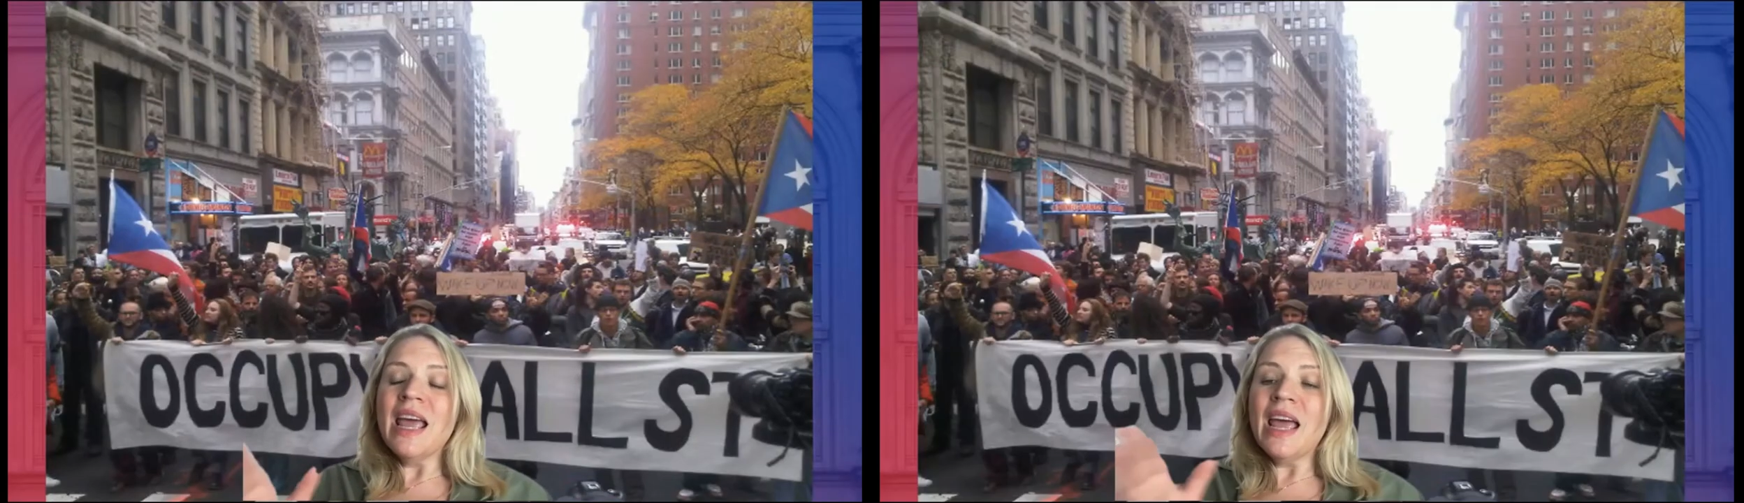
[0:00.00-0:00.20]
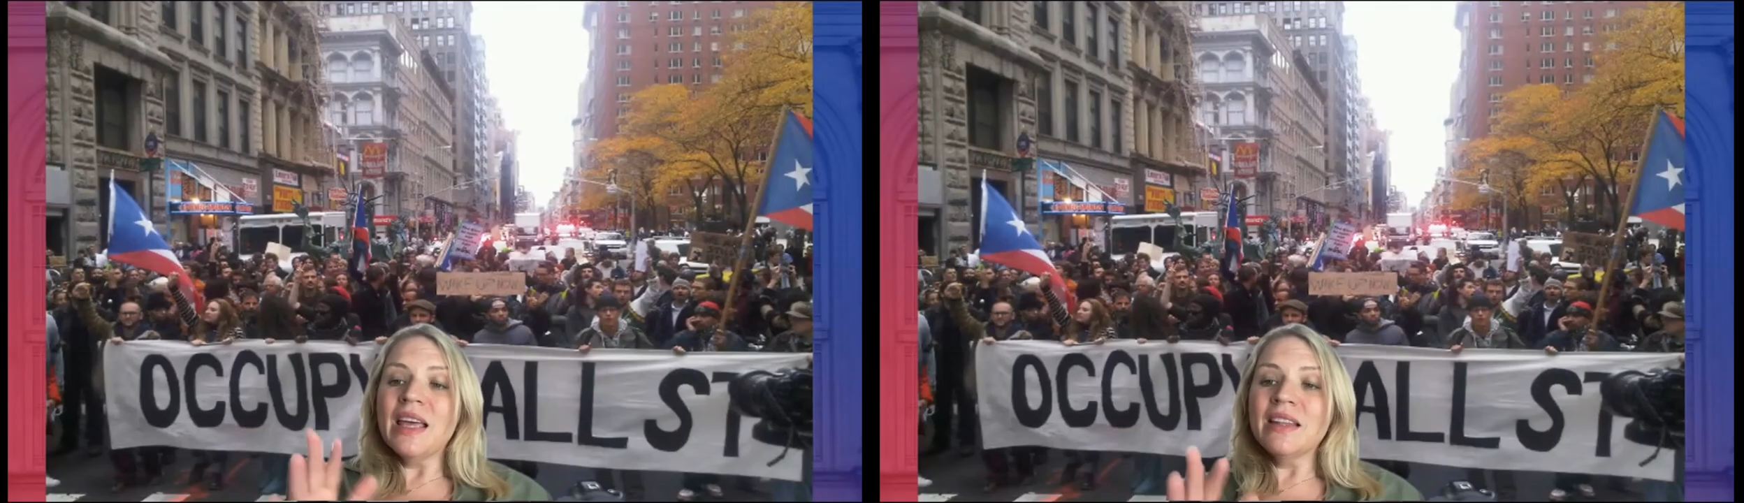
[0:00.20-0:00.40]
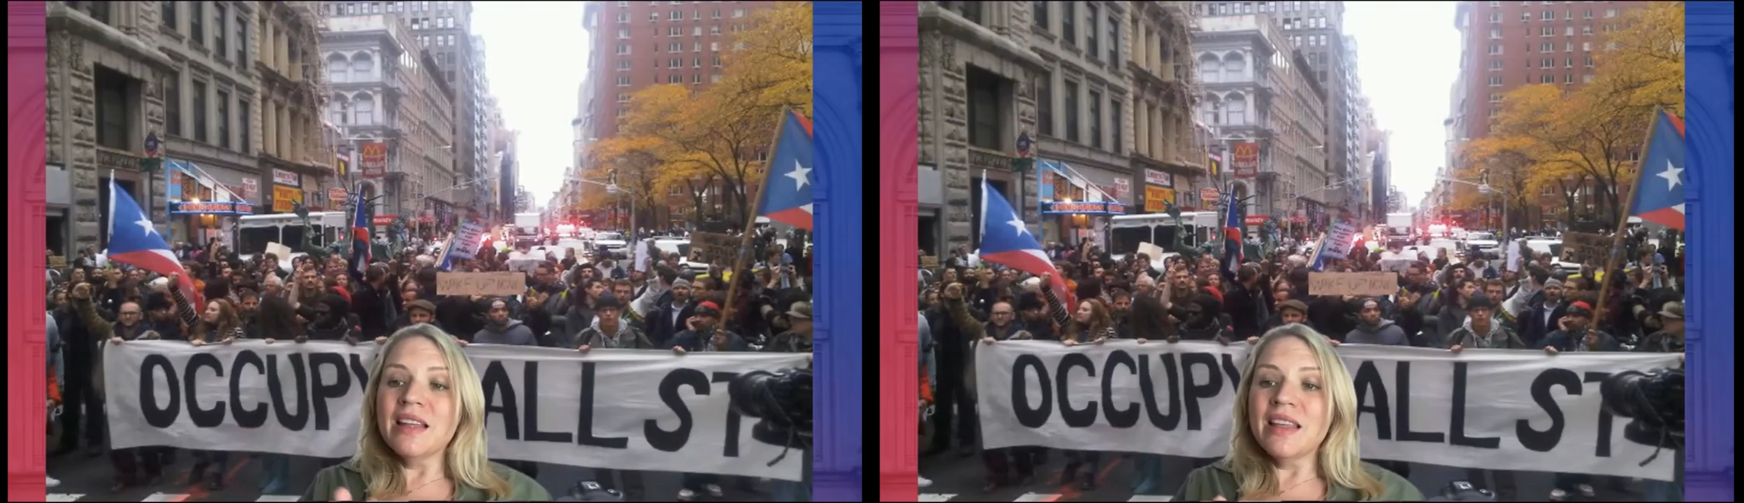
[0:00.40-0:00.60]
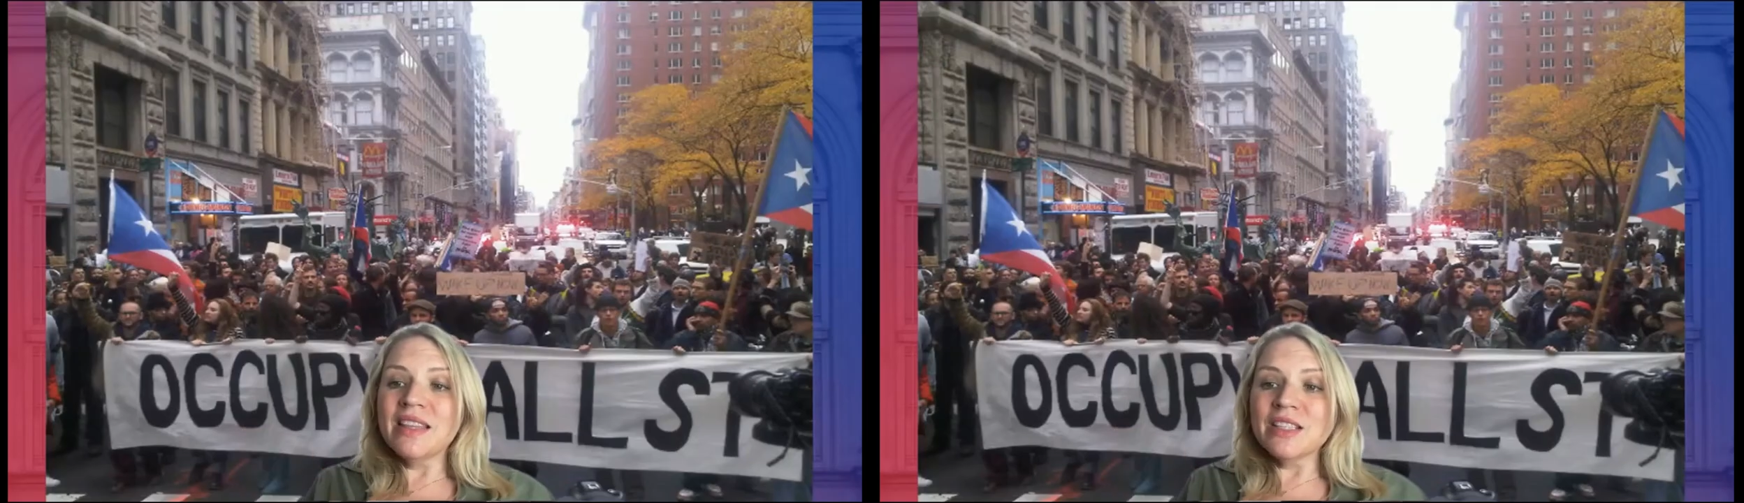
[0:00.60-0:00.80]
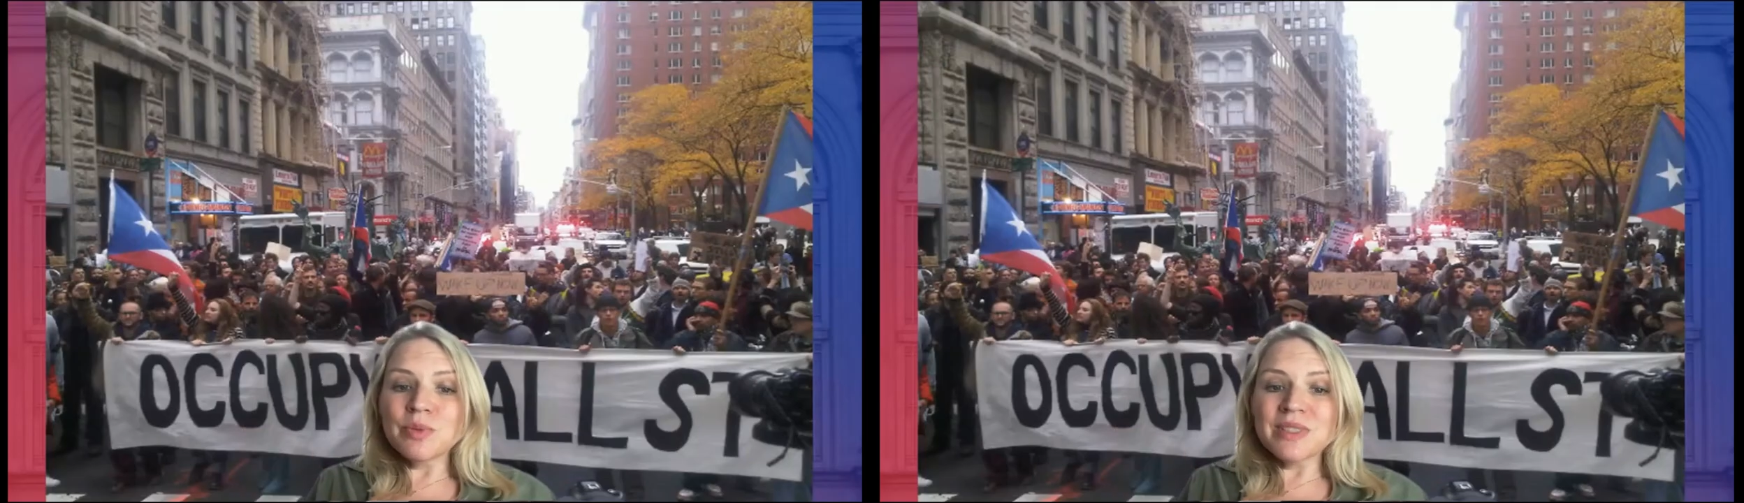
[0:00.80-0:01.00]
And
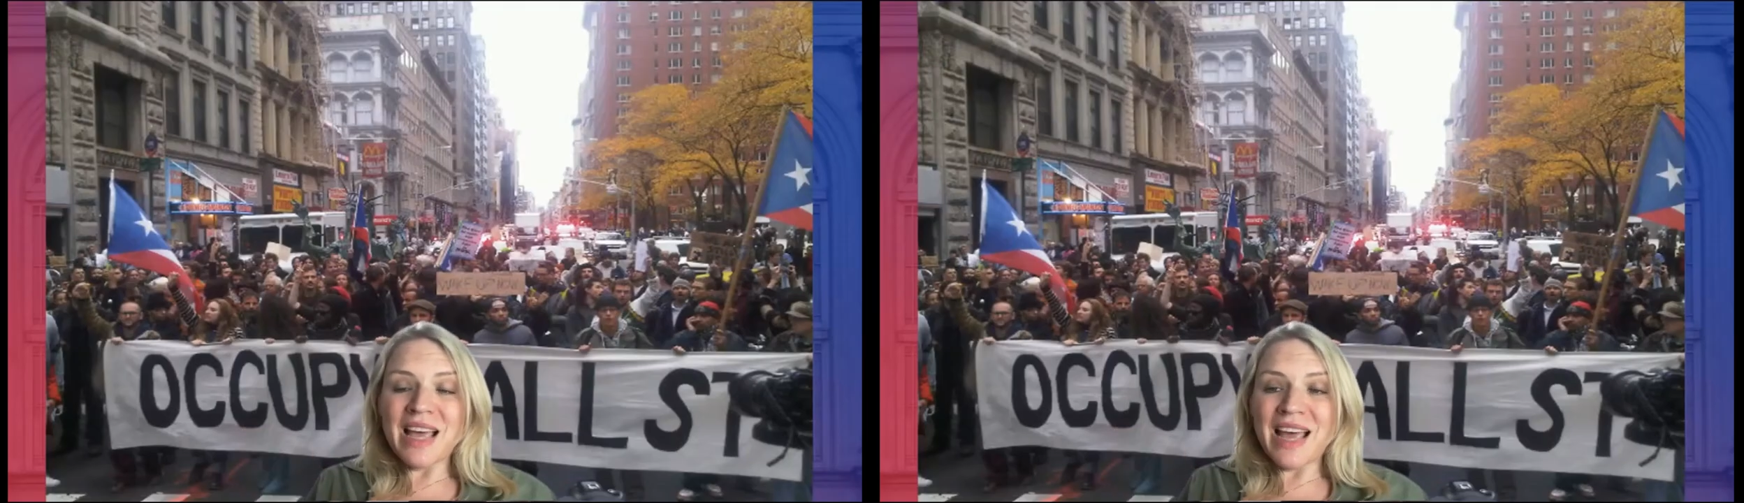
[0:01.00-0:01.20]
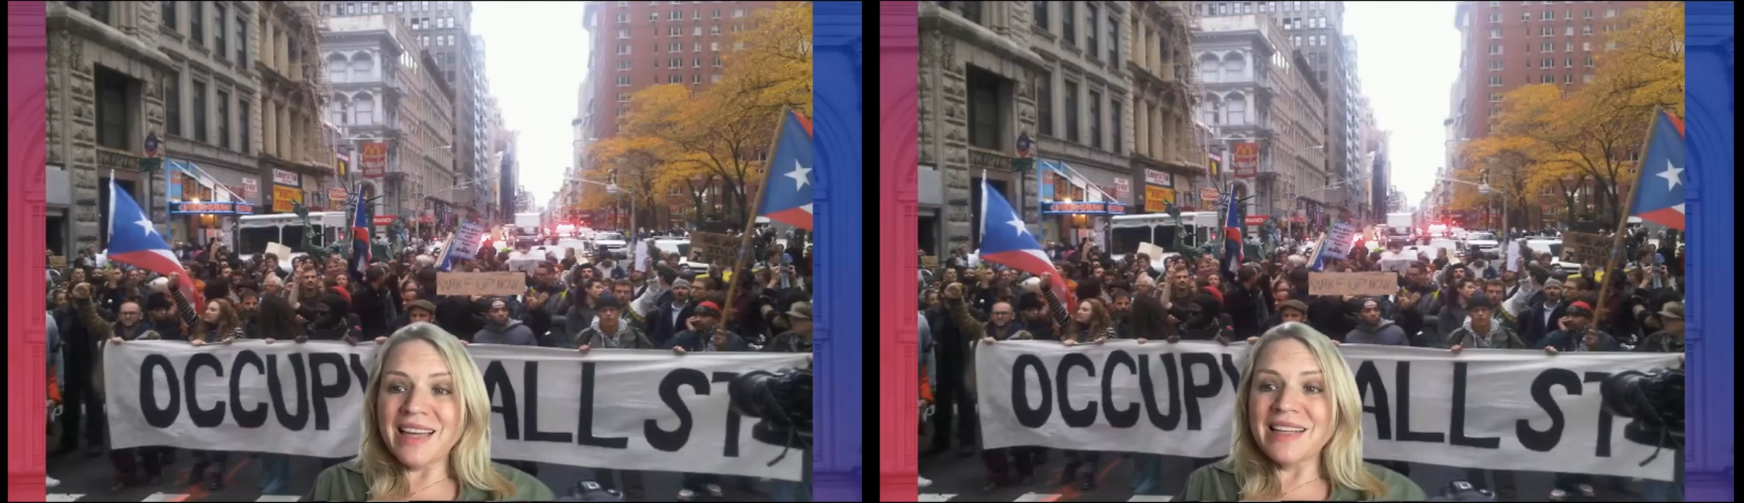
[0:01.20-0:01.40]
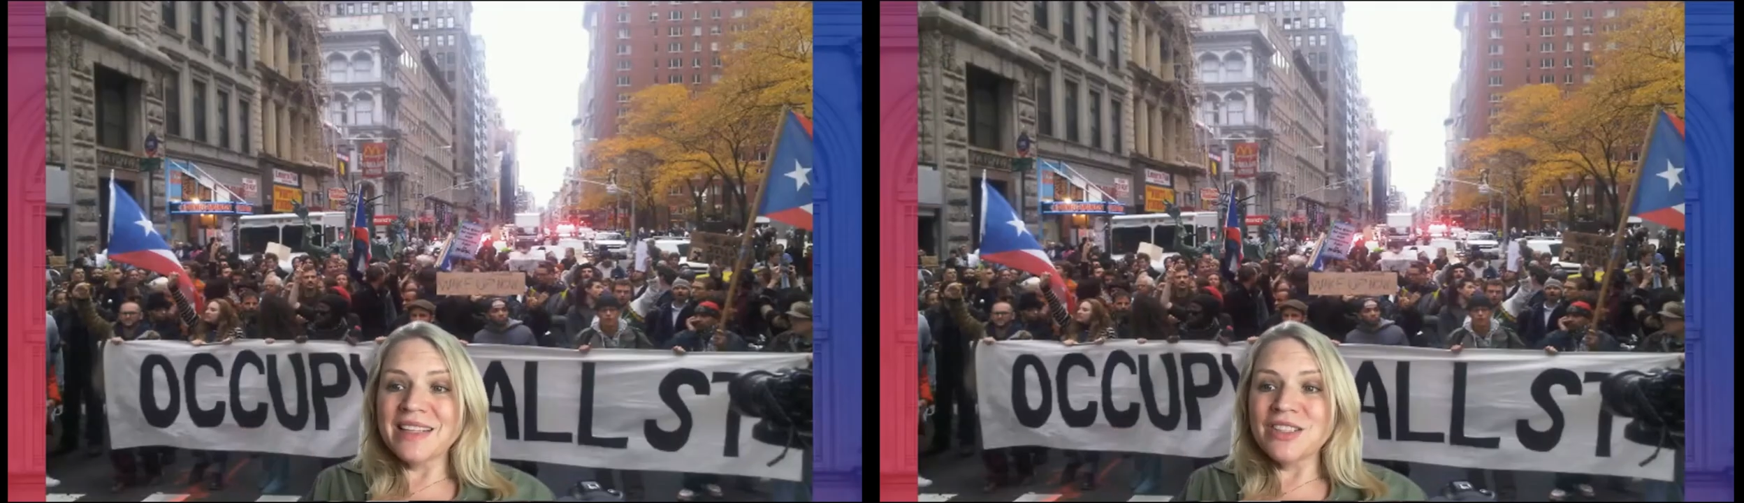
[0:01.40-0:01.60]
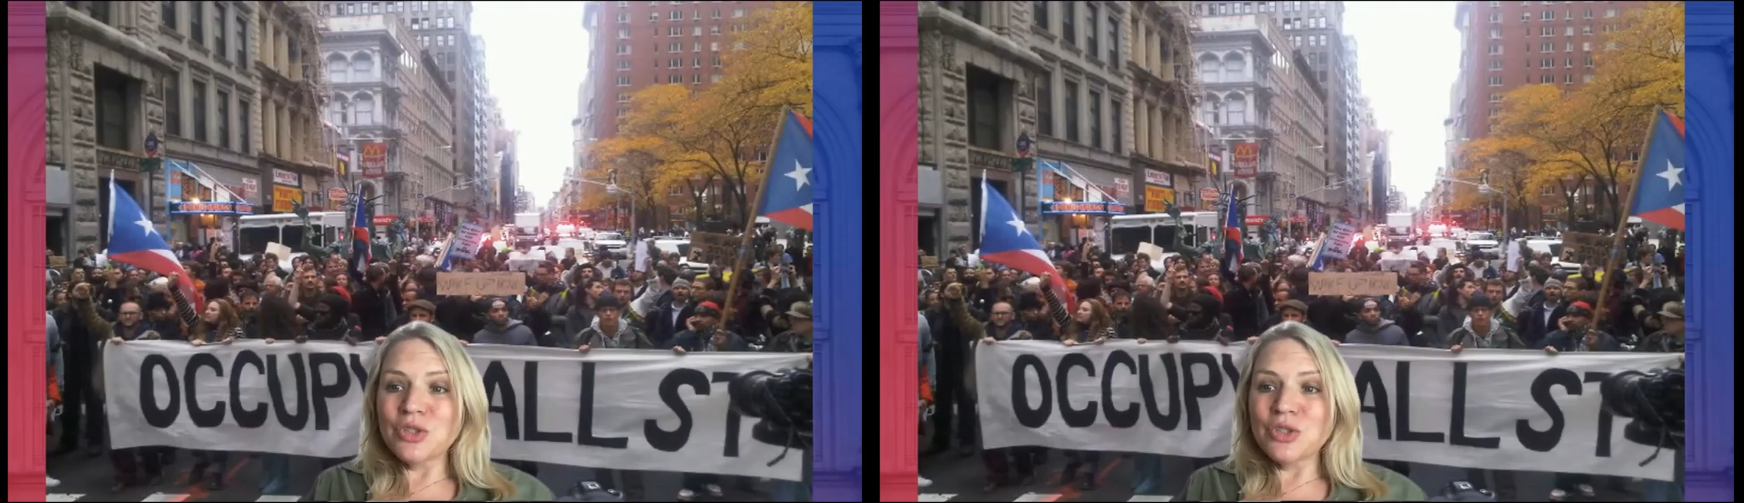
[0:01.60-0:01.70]
this was added